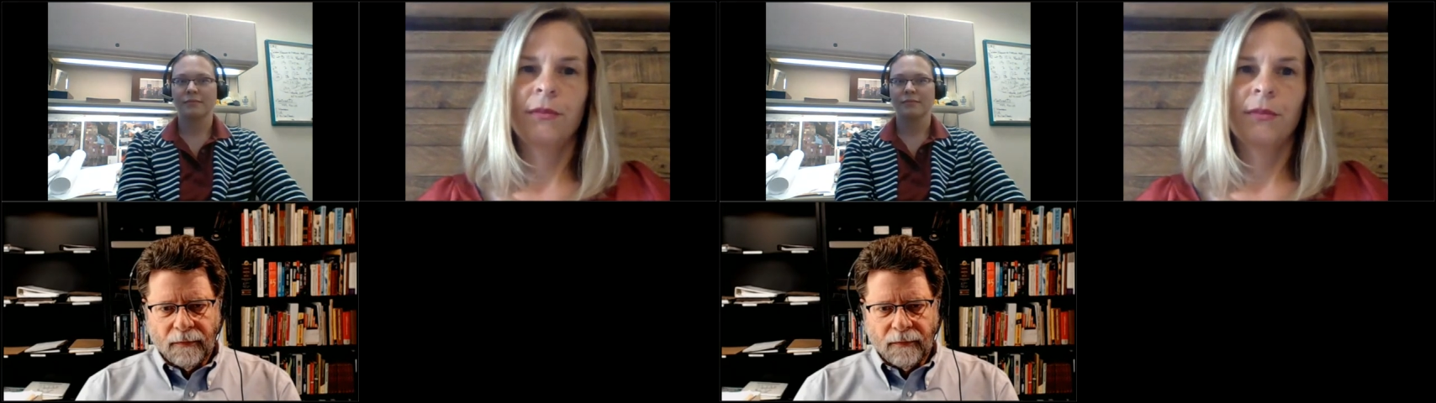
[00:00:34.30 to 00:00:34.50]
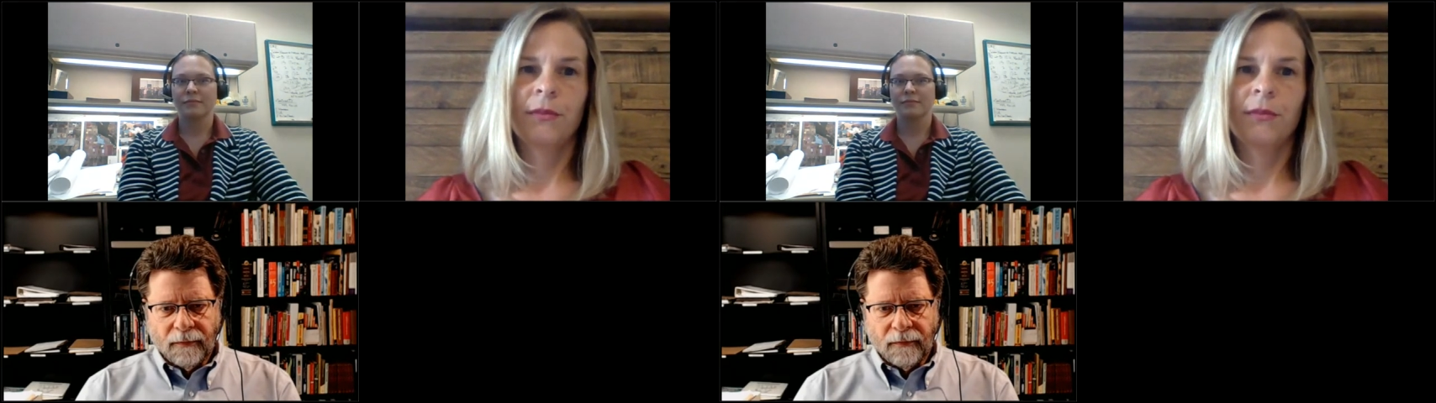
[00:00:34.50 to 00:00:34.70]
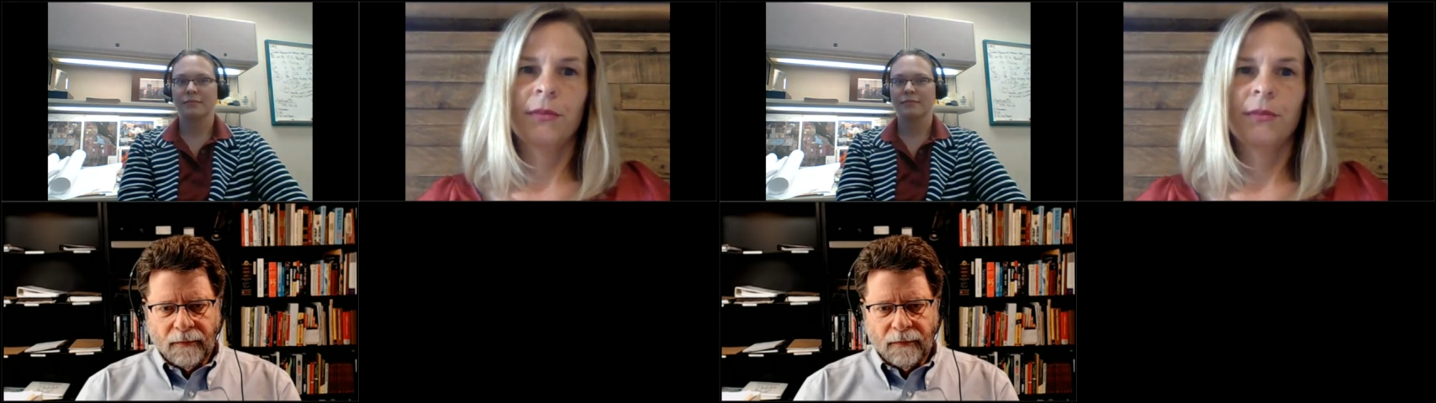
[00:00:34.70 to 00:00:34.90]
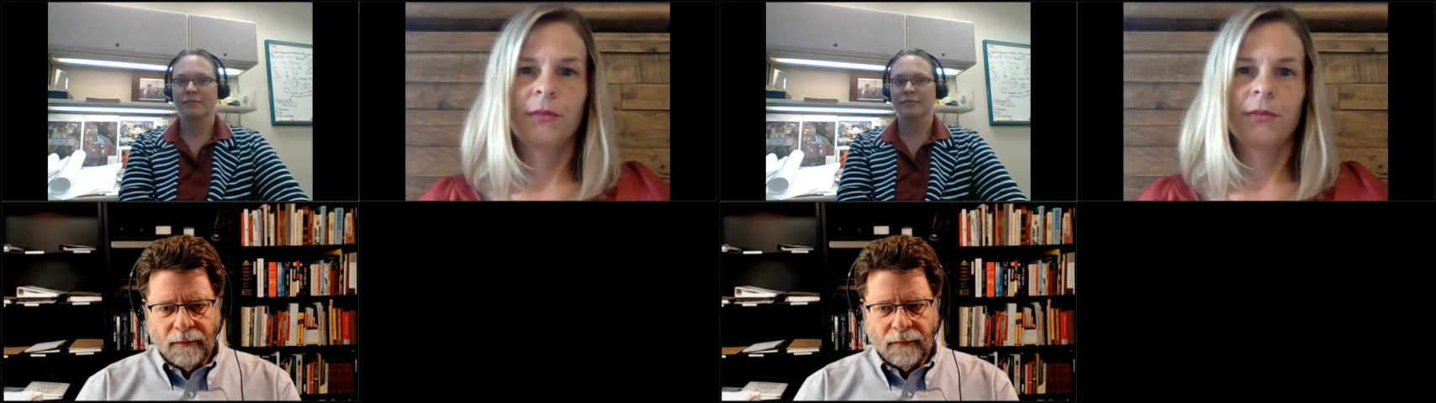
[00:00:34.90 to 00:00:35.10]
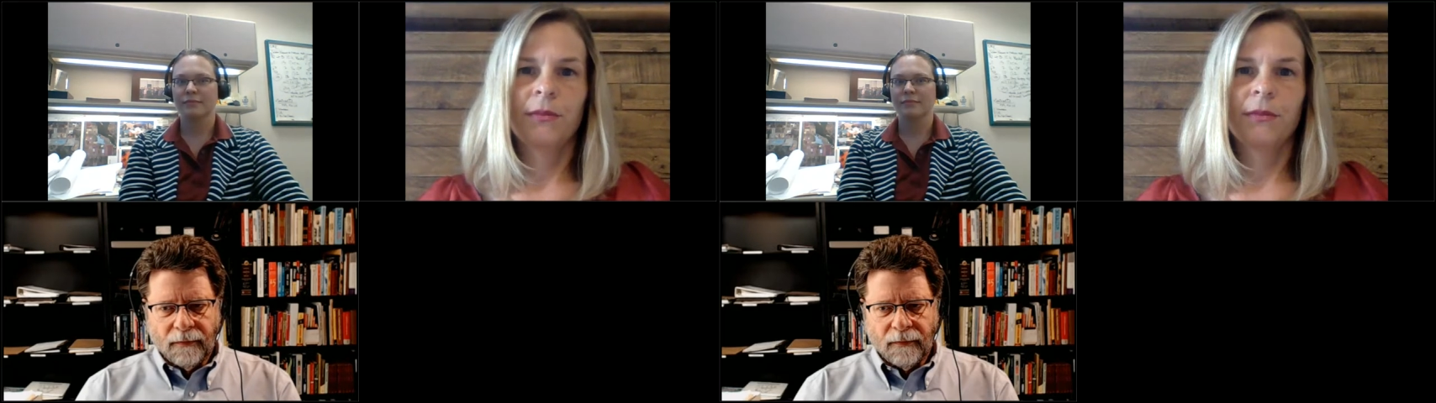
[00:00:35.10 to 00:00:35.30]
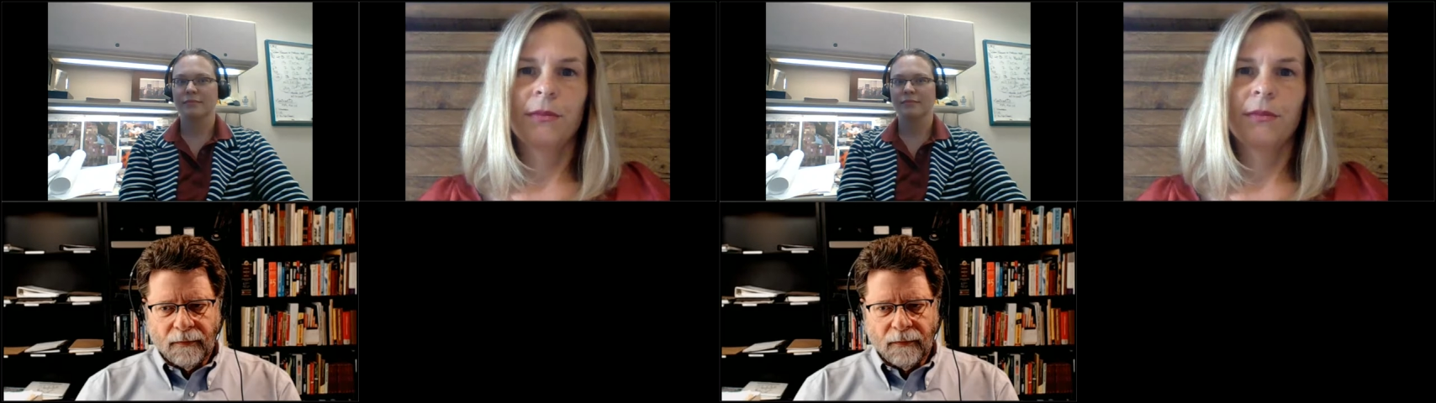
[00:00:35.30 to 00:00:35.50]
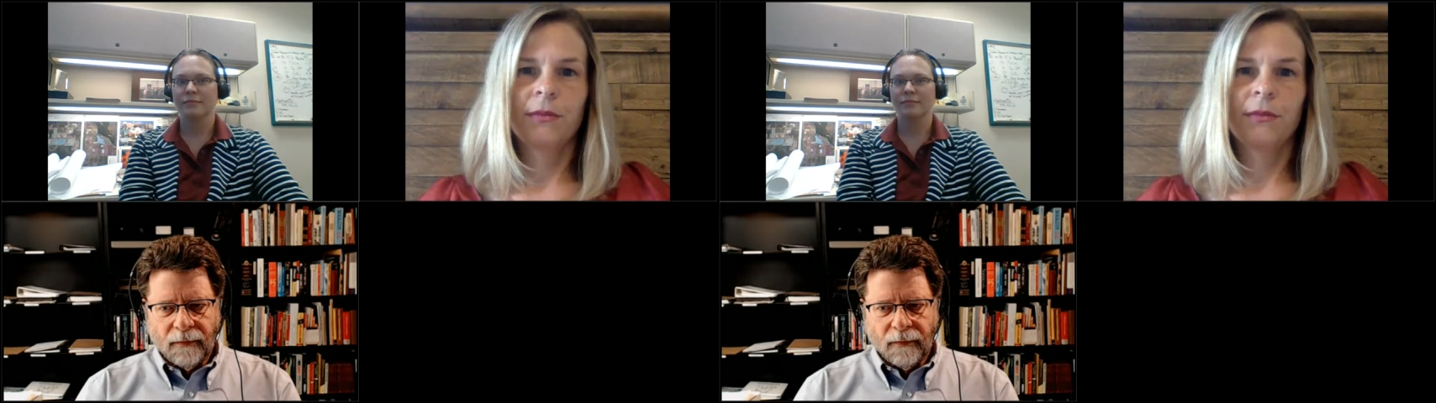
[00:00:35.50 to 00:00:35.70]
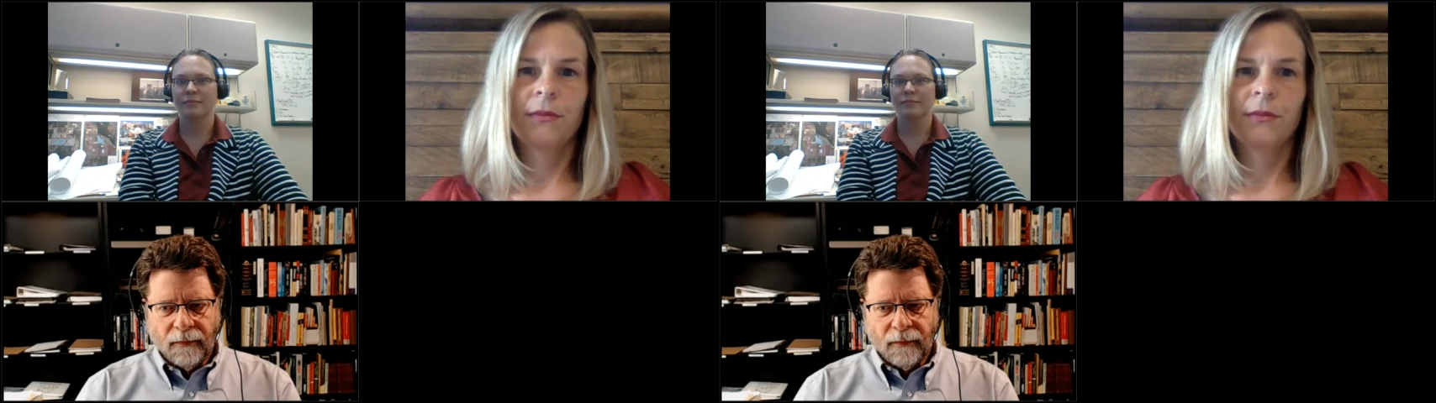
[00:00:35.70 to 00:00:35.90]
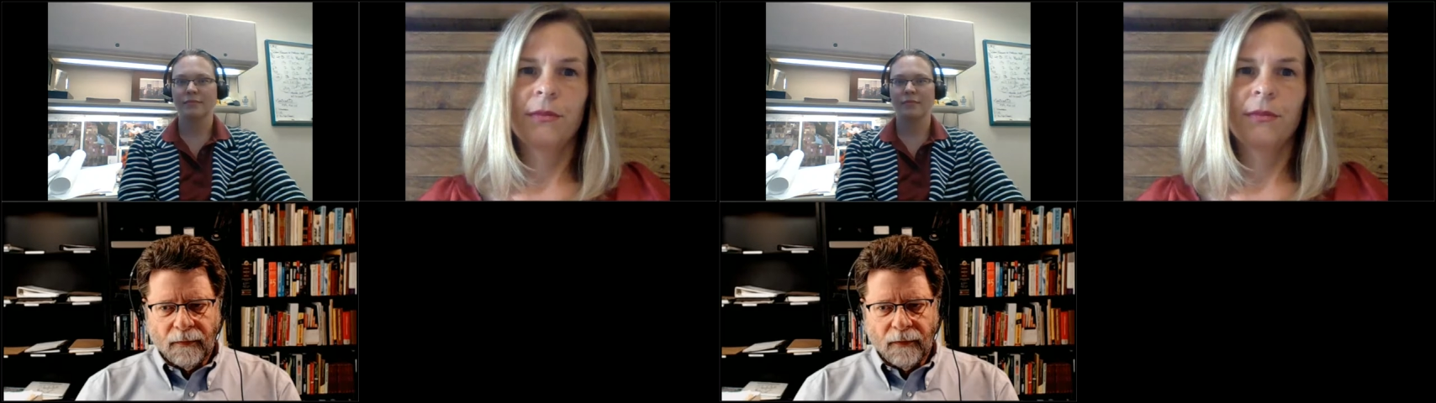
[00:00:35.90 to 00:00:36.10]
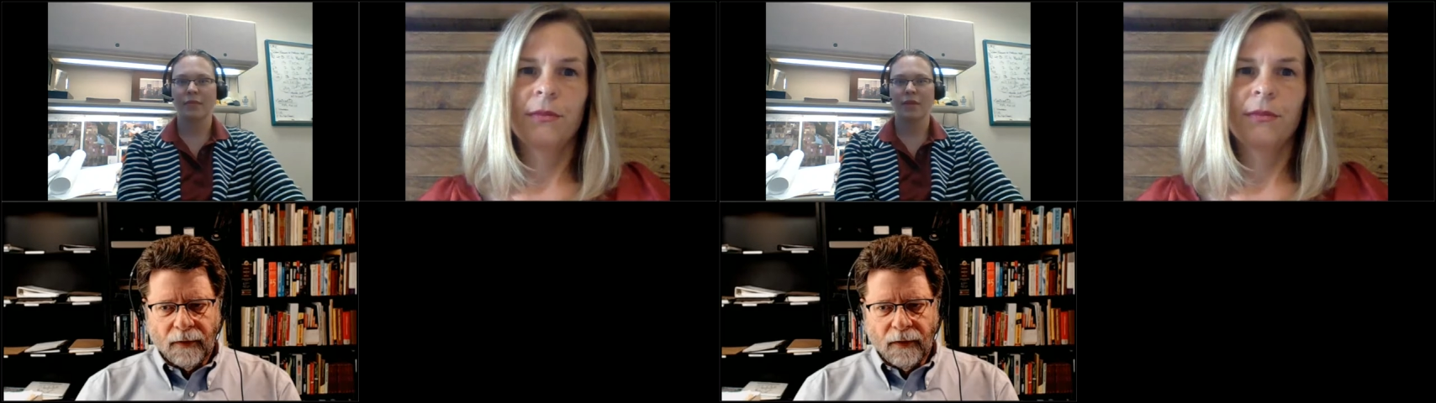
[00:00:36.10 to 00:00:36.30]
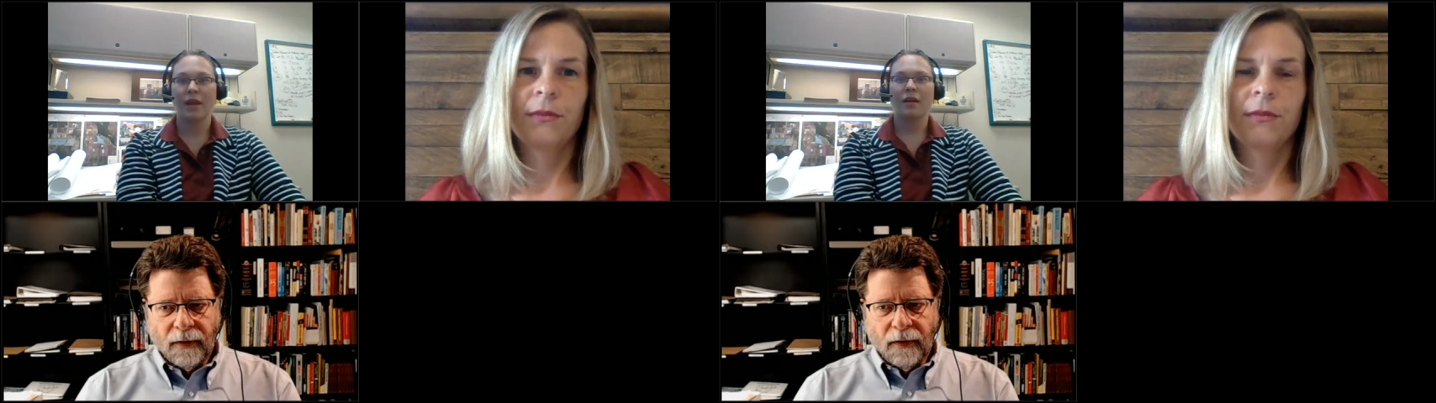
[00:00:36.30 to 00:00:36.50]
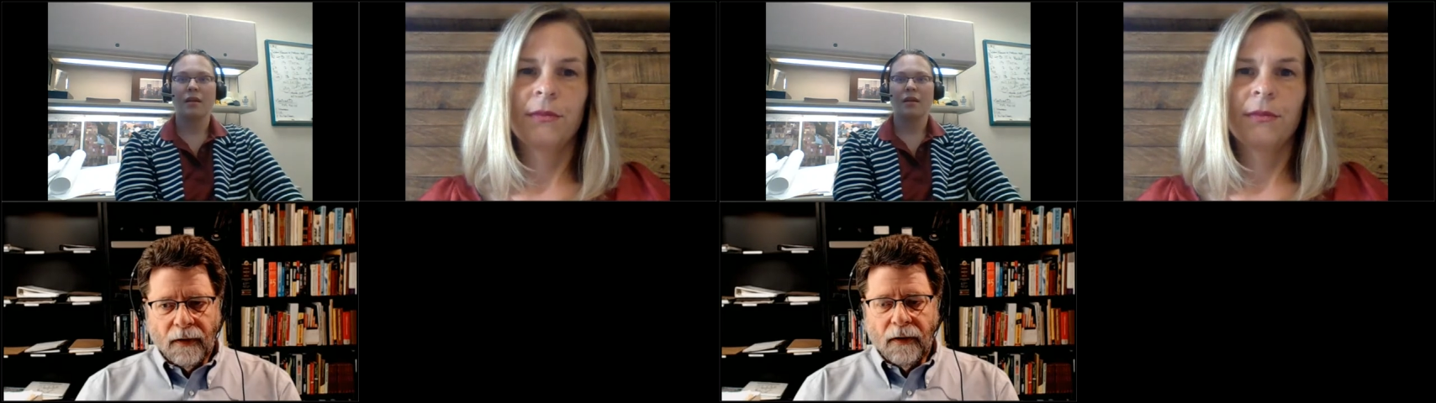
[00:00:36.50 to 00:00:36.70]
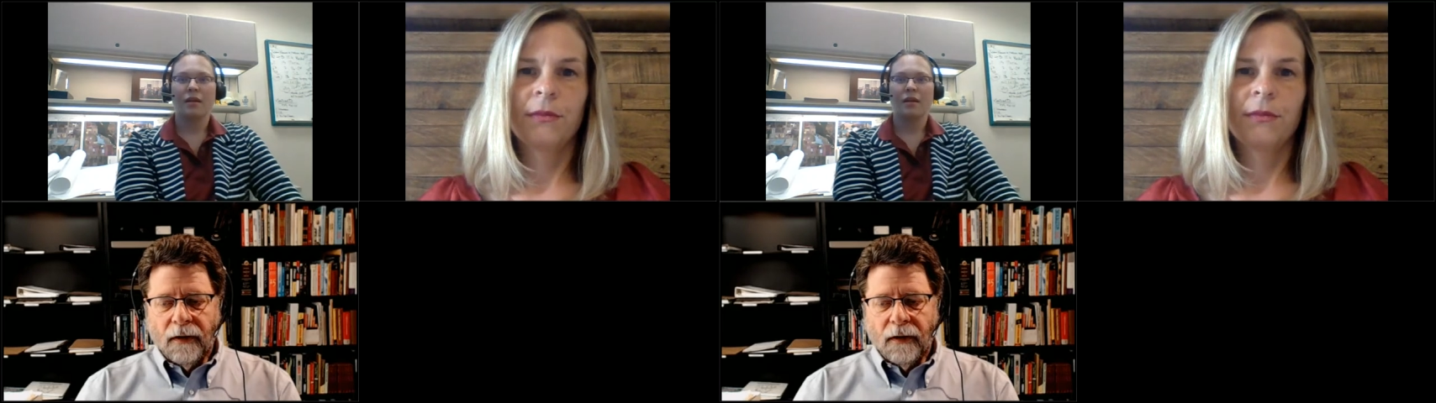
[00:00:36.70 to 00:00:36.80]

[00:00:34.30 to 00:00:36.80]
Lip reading: (silence)